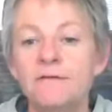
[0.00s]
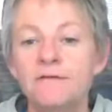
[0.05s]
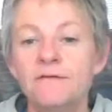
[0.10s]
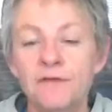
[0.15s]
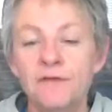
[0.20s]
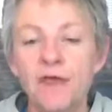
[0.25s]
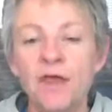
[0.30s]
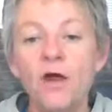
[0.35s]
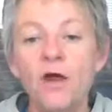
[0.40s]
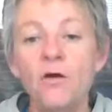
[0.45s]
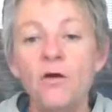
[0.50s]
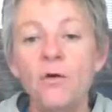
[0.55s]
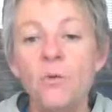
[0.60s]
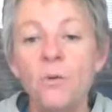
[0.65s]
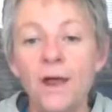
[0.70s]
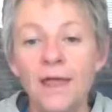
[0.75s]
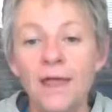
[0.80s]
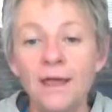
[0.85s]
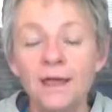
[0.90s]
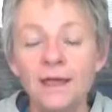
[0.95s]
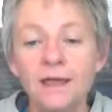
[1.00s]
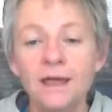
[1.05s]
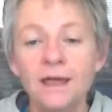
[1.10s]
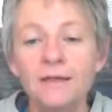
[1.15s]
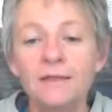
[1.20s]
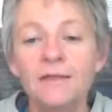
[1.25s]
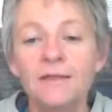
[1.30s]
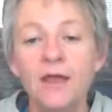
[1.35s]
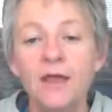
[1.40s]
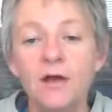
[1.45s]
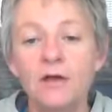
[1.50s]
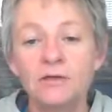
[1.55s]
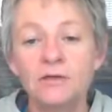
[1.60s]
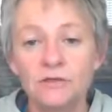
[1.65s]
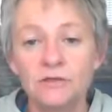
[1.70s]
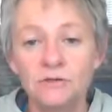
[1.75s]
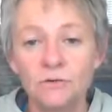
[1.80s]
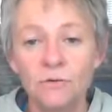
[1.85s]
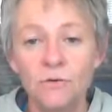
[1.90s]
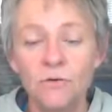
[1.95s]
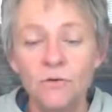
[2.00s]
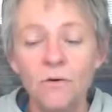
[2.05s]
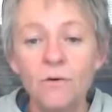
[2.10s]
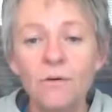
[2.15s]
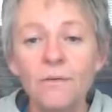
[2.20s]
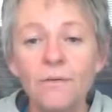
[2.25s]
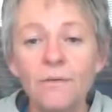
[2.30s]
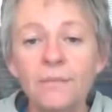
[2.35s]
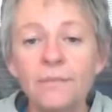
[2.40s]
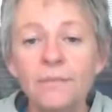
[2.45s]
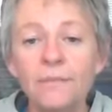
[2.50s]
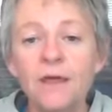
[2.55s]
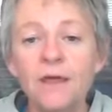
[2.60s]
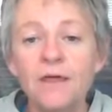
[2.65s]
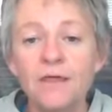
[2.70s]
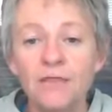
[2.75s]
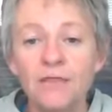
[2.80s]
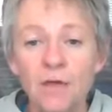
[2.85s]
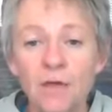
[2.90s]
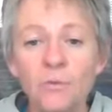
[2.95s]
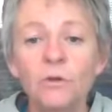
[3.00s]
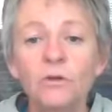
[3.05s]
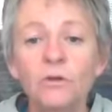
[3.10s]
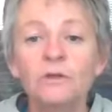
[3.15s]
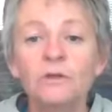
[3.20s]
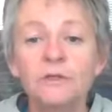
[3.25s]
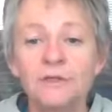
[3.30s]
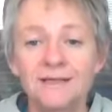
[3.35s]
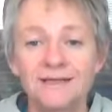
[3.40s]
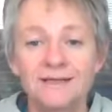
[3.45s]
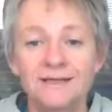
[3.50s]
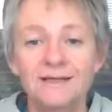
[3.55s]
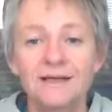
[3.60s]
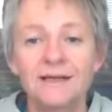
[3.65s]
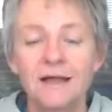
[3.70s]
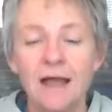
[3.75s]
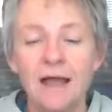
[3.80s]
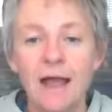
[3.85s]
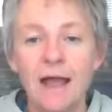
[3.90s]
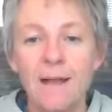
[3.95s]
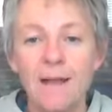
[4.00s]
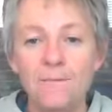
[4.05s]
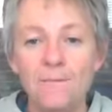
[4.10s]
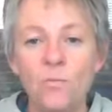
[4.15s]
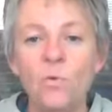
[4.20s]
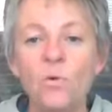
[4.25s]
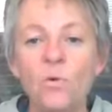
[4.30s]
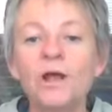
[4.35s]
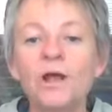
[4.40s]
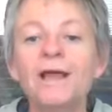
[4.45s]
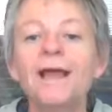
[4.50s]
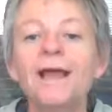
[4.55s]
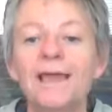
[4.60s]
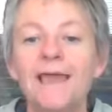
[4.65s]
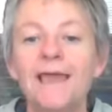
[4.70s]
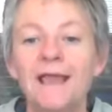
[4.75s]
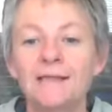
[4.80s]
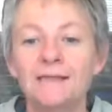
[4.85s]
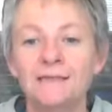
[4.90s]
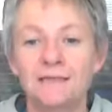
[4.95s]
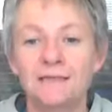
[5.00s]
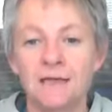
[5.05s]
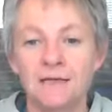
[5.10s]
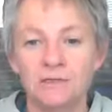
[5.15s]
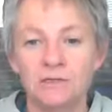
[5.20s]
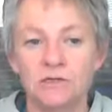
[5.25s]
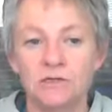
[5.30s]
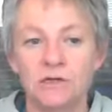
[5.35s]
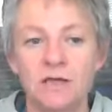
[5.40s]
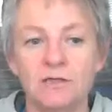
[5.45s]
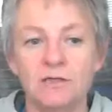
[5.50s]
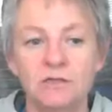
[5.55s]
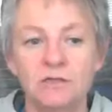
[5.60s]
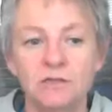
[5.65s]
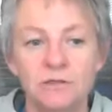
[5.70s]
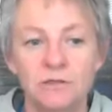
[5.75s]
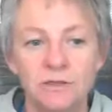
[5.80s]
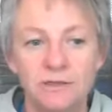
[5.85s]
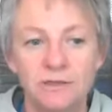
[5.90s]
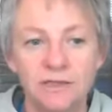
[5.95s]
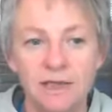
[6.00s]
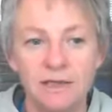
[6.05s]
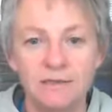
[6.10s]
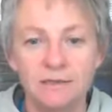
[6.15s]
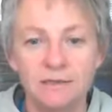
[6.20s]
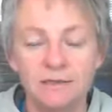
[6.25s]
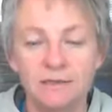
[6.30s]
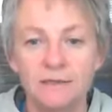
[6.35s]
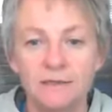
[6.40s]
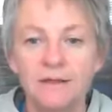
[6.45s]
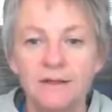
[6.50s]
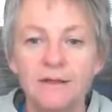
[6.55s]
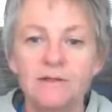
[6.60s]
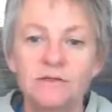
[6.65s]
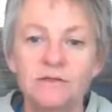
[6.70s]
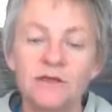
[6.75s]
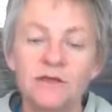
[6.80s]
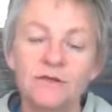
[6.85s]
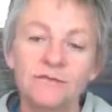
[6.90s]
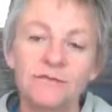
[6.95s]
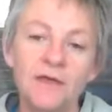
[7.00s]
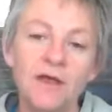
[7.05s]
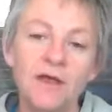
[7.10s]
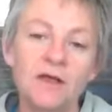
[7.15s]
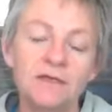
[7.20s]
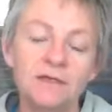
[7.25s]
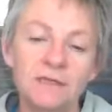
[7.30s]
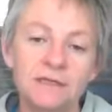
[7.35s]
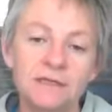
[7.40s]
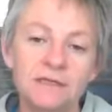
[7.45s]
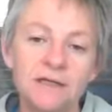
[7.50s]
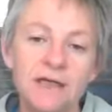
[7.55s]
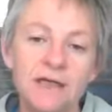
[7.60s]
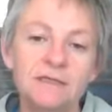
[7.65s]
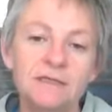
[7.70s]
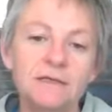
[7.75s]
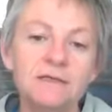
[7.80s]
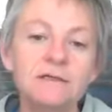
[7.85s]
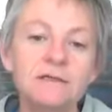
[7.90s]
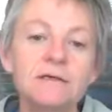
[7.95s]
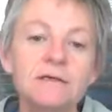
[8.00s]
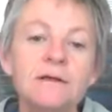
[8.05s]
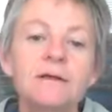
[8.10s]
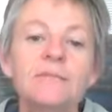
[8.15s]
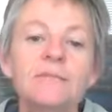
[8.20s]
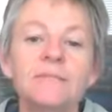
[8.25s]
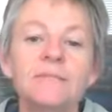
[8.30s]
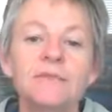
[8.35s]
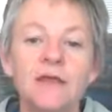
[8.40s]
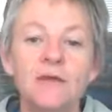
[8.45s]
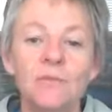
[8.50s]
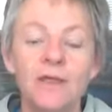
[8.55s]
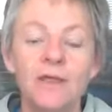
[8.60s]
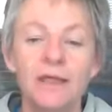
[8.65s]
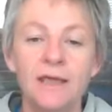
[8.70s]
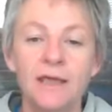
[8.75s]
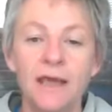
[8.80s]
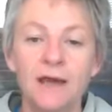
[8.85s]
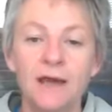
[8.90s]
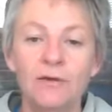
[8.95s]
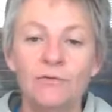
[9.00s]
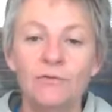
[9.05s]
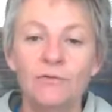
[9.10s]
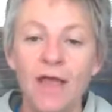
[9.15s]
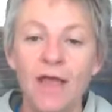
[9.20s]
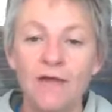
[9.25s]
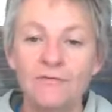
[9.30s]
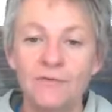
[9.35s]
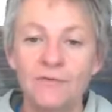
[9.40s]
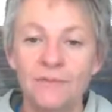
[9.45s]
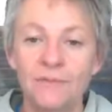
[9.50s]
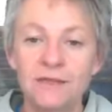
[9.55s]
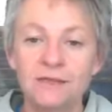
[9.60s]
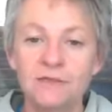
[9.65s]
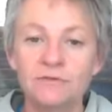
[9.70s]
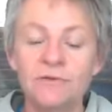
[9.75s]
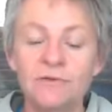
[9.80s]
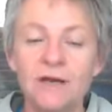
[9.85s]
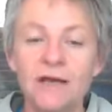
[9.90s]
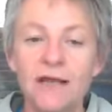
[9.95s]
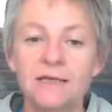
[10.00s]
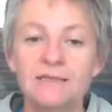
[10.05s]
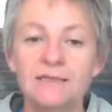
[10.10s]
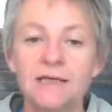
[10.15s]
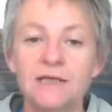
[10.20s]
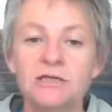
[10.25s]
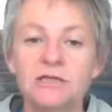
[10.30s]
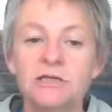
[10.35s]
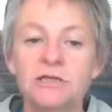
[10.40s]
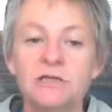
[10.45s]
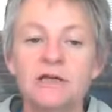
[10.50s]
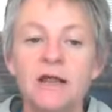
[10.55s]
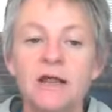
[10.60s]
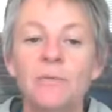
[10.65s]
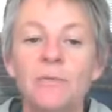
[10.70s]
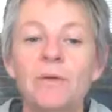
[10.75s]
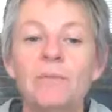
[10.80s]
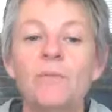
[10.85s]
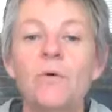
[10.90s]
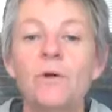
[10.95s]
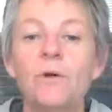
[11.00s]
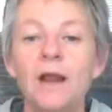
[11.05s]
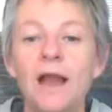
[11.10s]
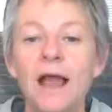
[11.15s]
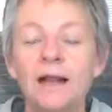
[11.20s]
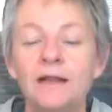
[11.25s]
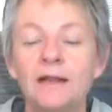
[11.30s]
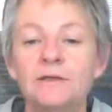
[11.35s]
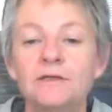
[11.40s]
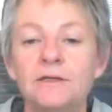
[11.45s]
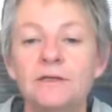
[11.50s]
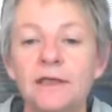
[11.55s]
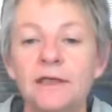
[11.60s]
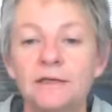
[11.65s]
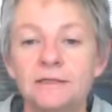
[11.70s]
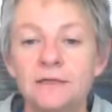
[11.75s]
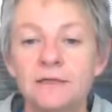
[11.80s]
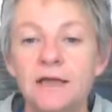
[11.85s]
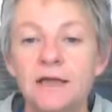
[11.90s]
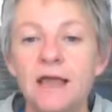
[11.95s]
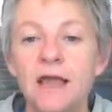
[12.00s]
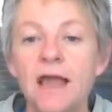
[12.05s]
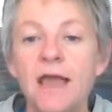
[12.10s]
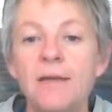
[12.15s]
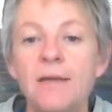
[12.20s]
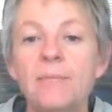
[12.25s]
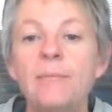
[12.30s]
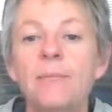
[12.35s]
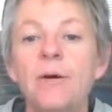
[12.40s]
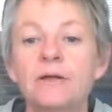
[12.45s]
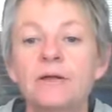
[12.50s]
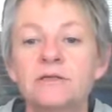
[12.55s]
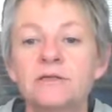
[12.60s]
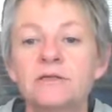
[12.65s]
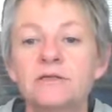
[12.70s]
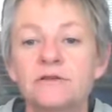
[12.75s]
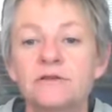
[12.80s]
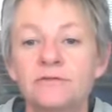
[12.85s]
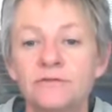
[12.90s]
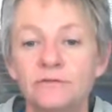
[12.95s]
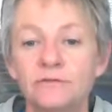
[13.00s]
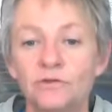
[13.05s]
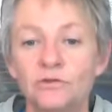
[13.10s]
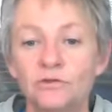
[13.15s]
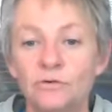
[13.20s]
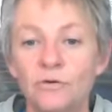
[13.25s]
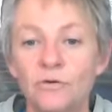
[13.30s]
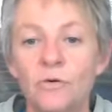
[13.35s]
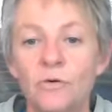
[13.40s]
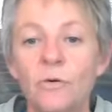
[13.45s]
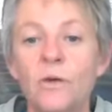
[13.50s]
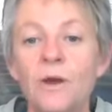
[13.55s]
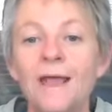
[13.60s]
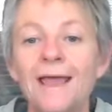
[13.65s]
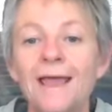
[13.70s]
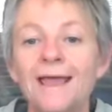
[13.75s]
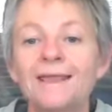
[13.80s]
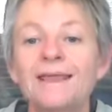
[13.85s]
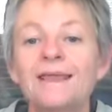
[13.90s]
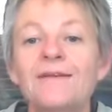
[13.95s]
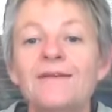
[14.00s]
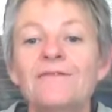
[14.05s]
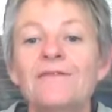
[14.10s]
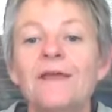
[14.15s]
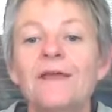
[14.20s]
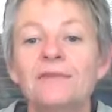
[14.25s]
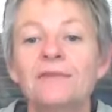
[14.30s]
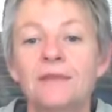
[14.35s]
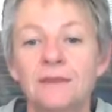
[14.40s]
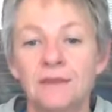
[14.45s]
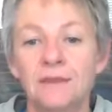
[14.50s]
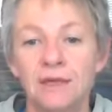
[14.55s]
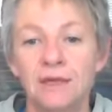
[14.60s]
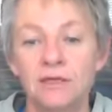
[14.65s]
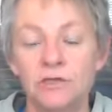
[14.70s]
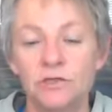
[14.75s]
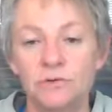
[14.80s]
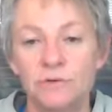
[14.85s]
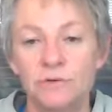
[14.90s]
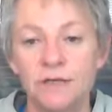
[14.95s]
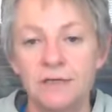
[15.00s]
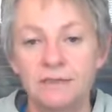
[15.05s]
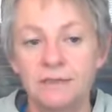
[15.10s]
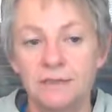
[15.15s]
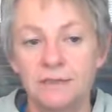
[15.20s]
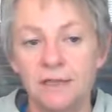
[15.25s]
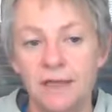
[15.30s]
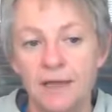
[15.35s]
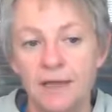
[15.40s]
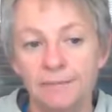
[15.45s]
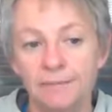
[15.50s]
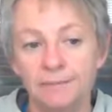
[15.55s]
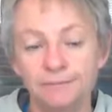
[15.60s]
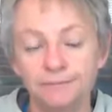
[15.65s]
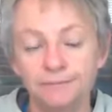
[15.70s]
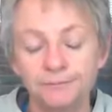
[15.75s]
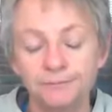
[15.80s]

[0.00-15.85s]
if they are awake and they are sore, they will work against us trying to do the test. So if they are sedated, then we can have the muscle relaxation and we're more likely to get a positive draw in the event that the injury is there.